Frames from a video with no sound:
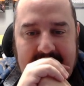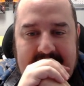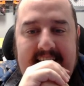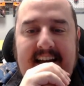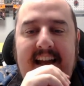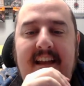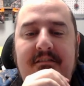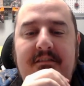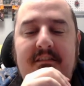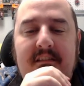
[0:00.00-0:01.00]
Yeah,
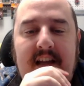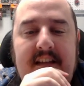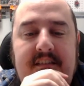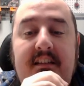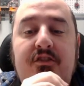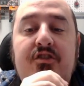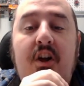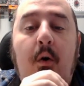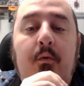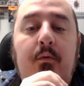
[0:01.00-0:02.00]
I see
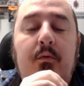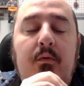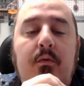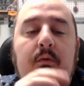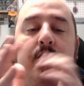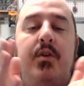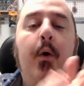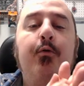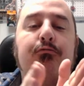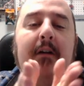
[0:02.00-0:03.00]
no
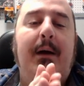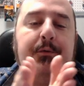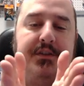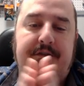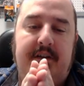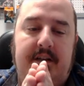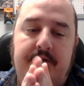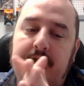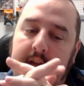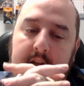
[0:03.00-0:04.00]
route to
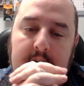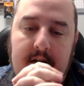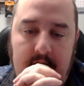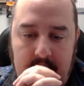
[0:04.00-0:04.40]
victory here.